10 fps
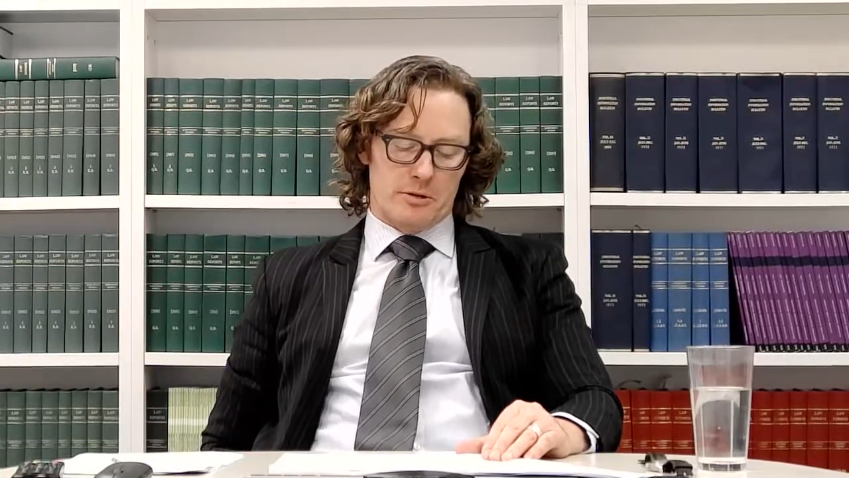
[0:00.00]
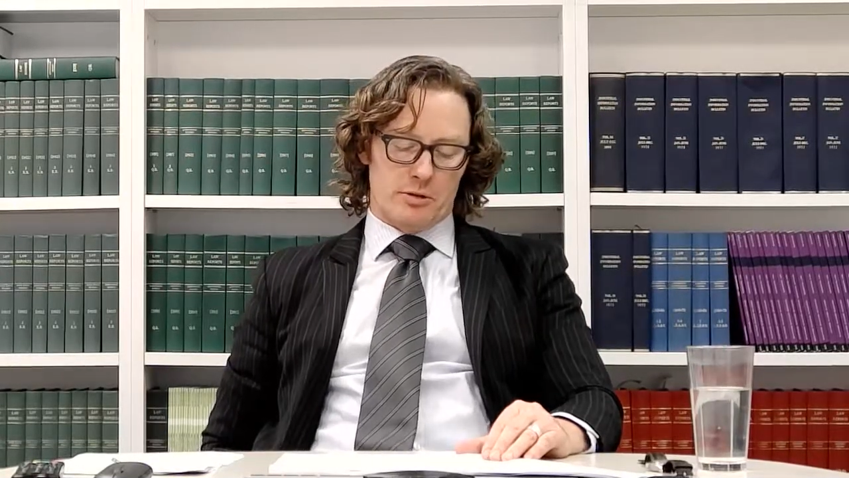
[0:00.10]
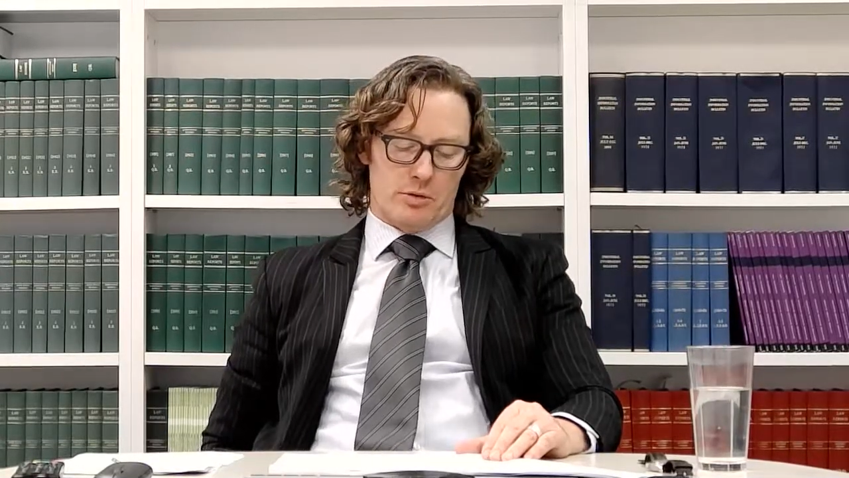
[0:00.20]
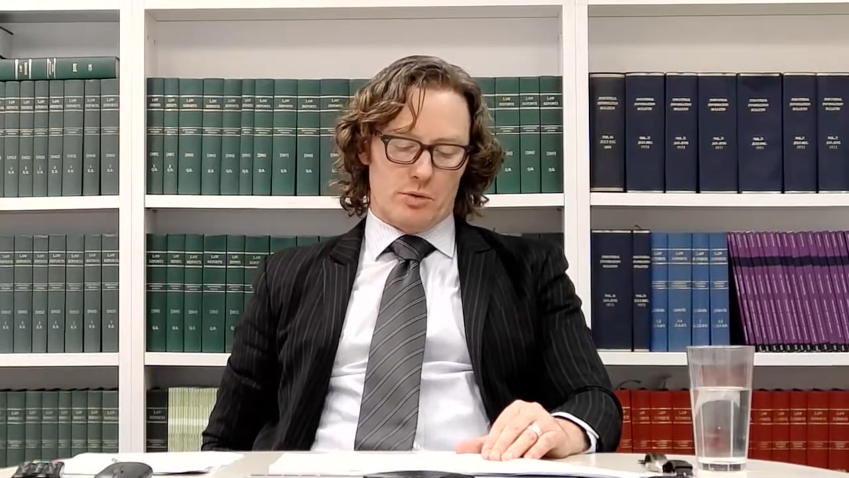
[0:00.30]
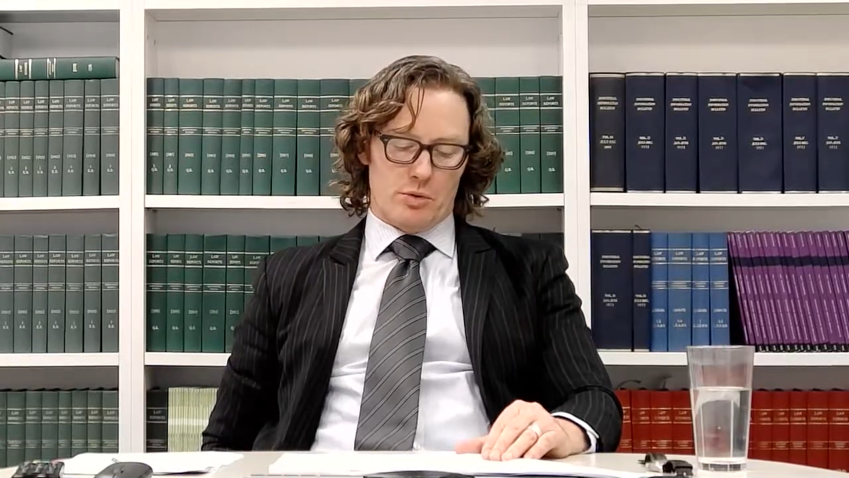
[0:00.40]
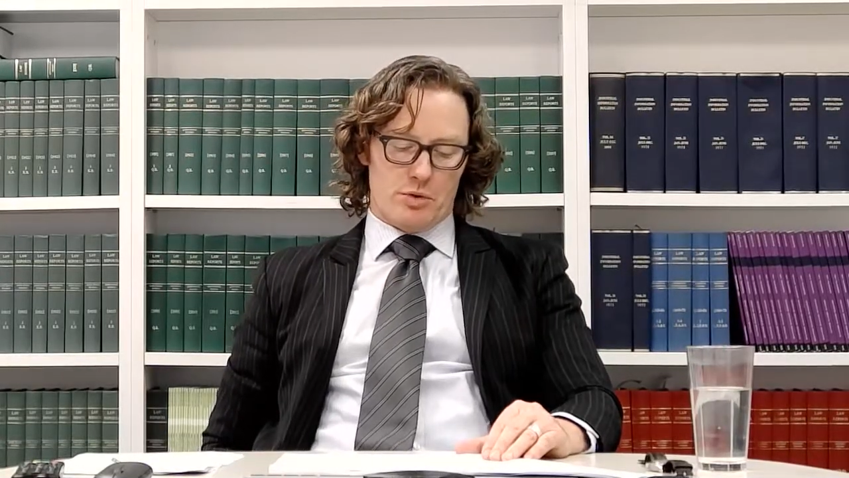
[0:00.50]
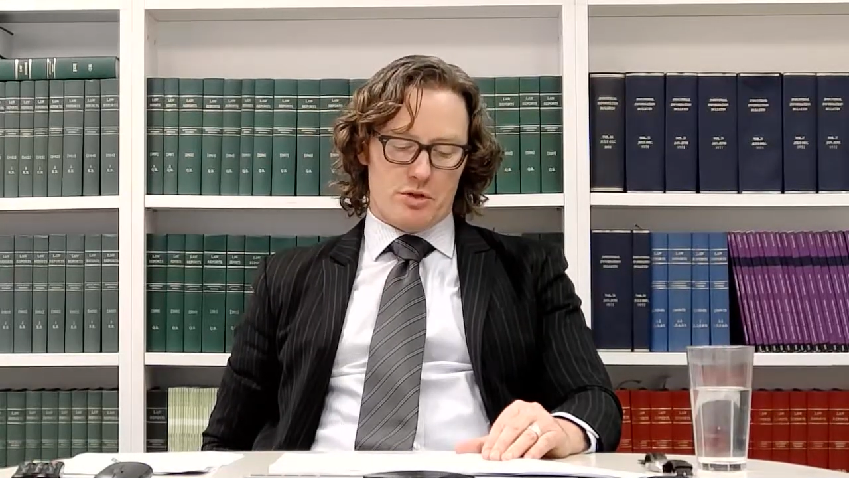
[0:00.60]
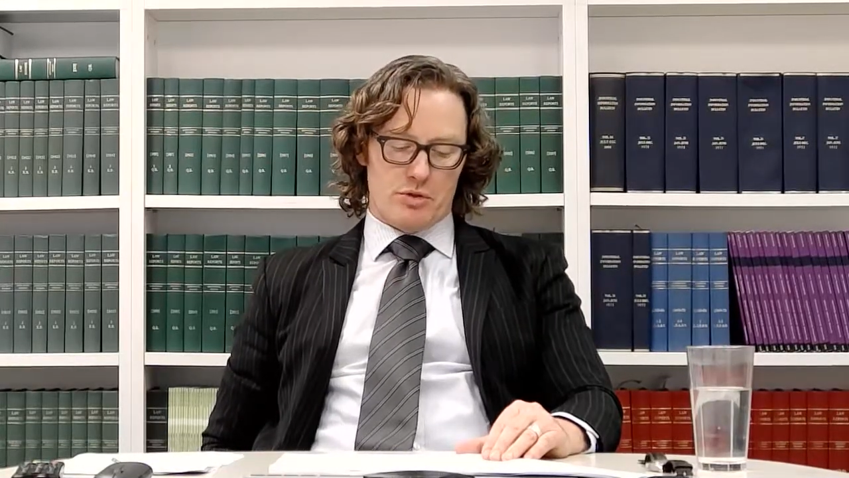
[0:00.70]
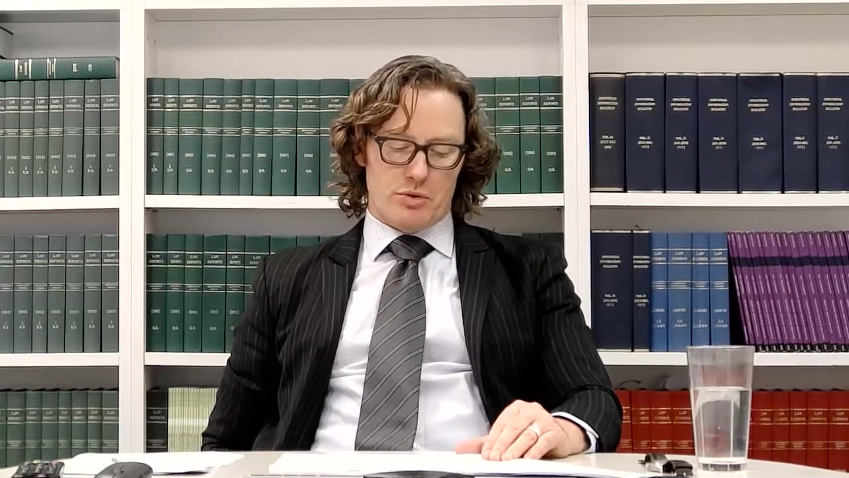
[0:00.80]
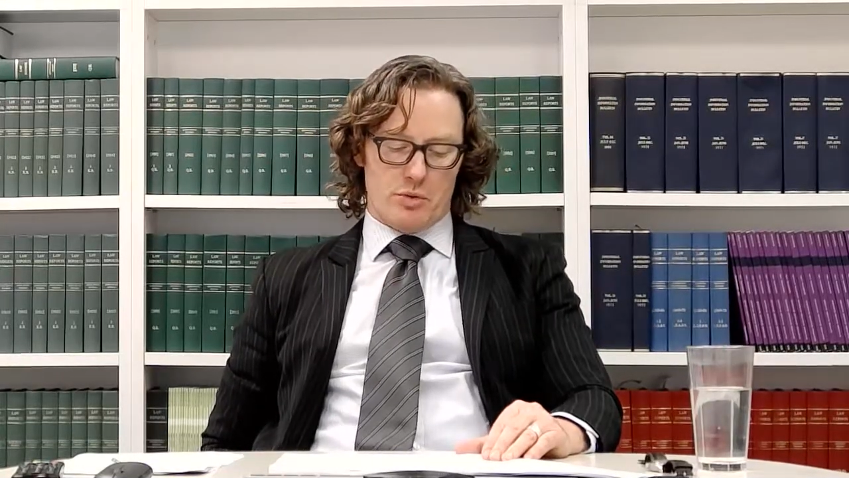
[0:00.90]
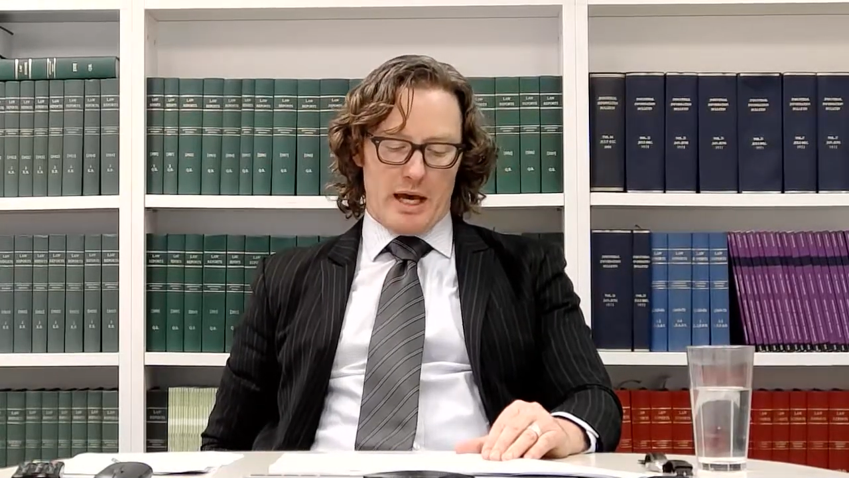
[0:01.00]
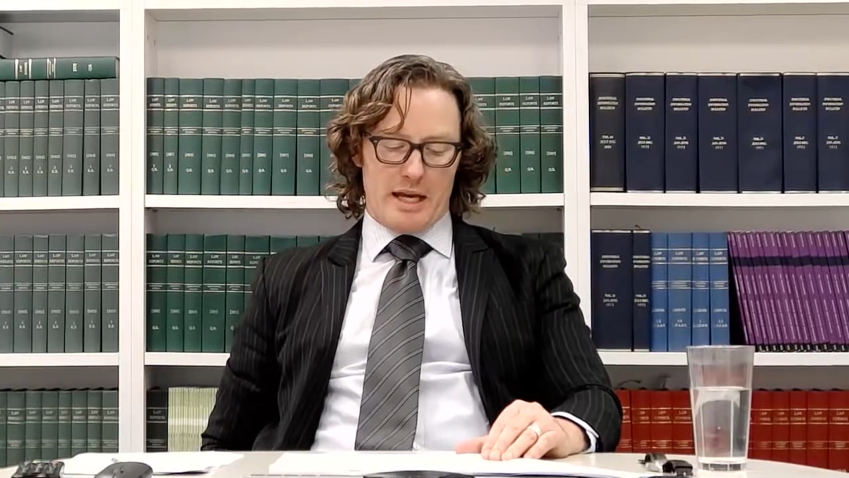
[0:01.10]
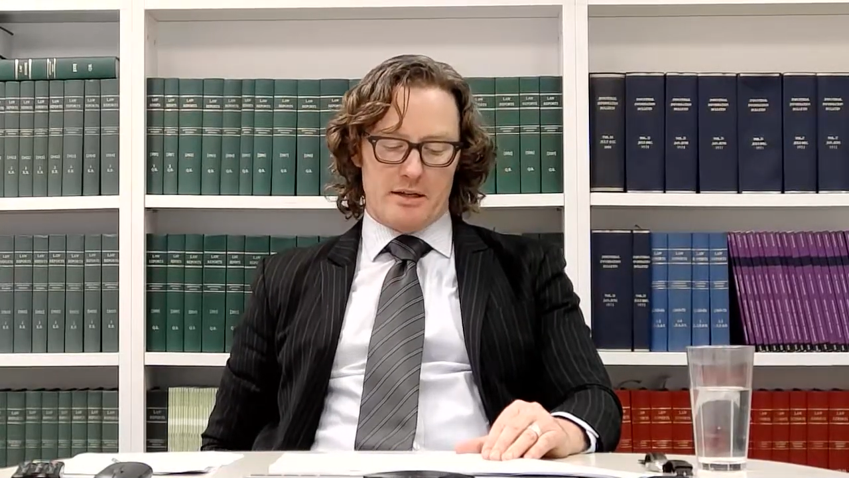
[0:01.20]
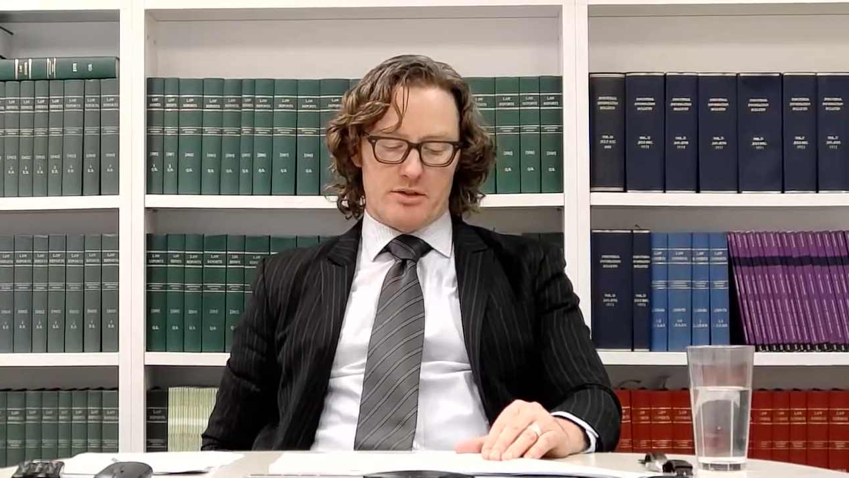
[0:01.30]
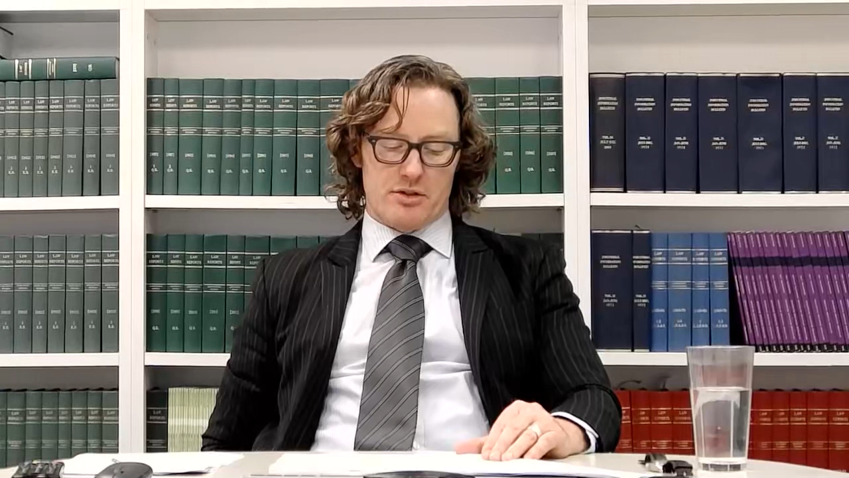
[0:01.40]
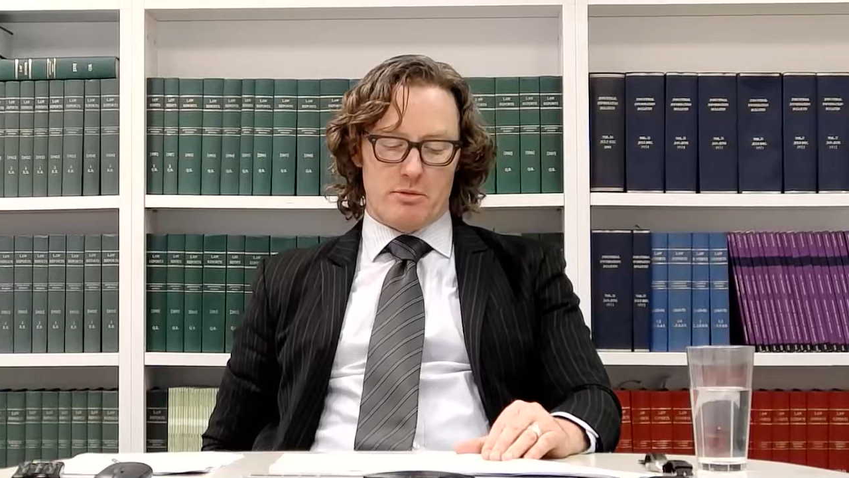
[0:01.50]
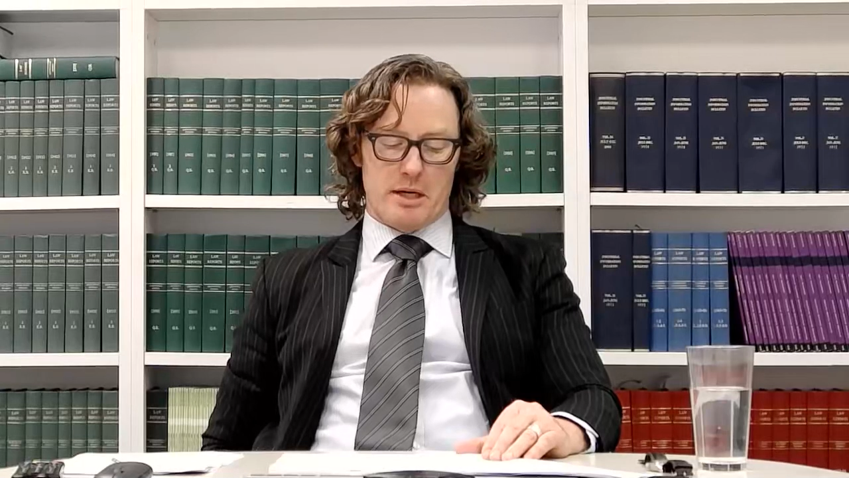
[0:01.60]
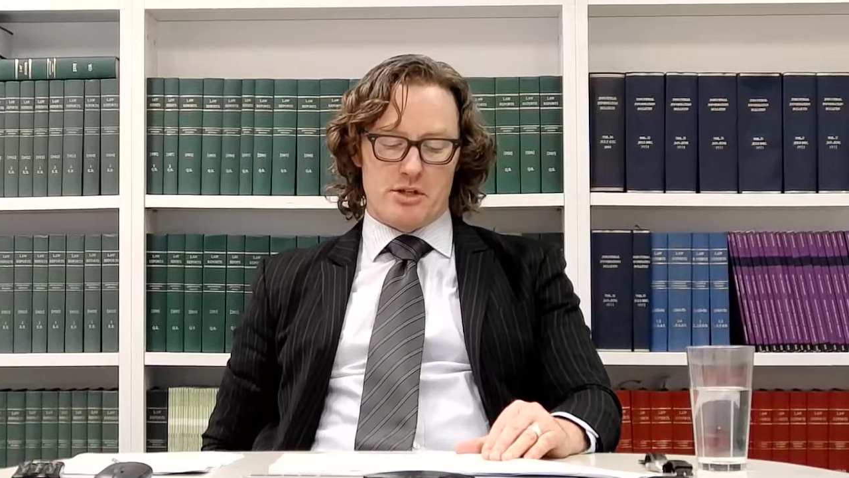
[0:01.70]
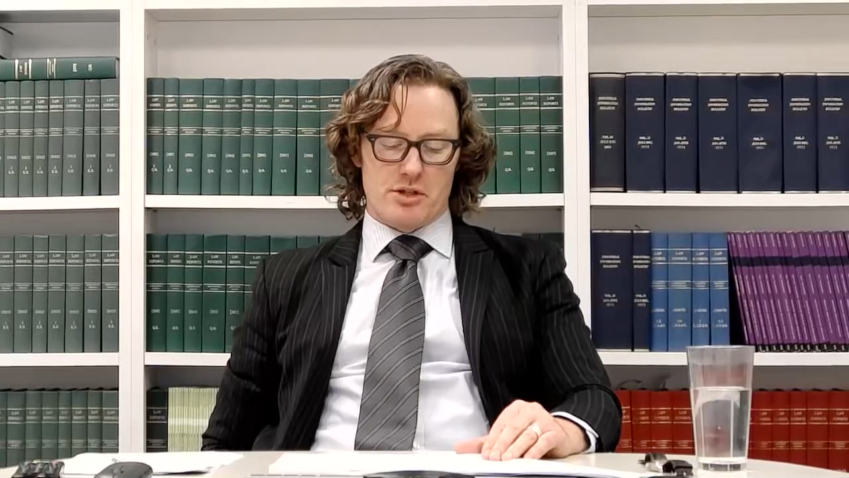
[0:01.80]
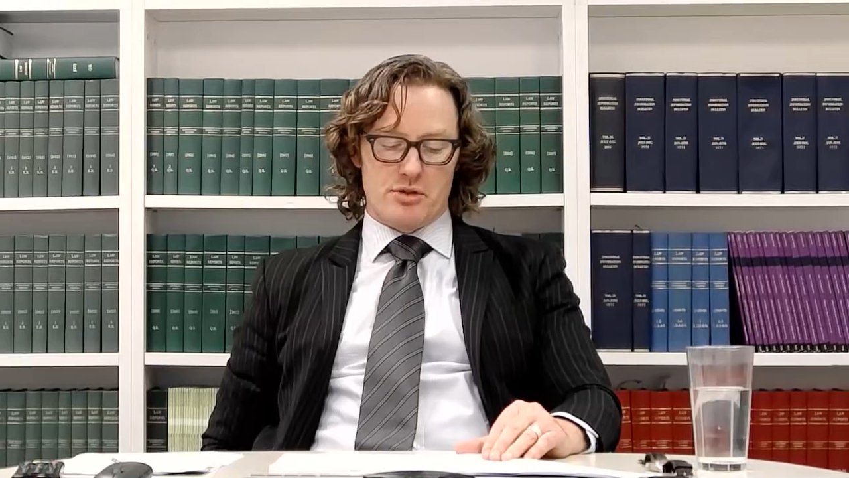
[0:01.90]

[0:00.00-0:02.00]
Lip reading: or to Anti-Discrimination